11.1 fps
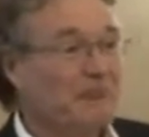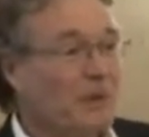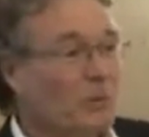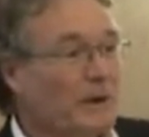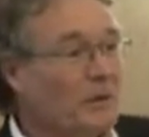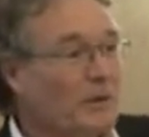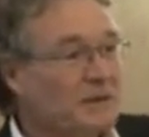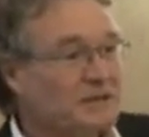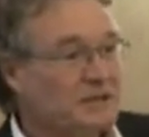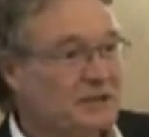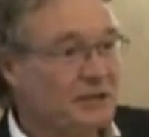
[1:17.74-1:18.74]
What I
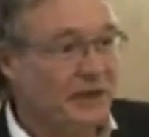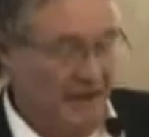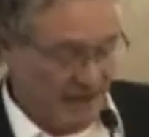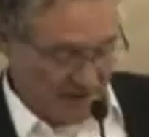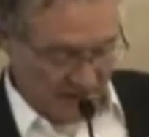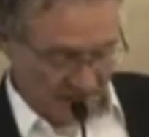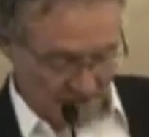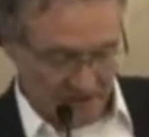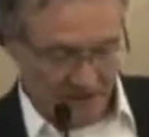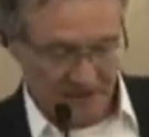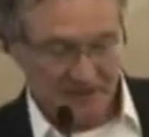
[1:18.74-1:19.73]
wanted to do
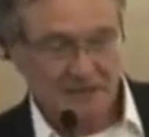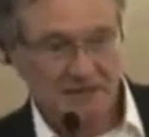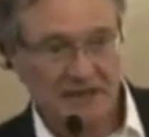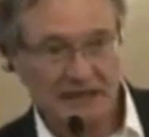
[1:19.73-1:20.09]
is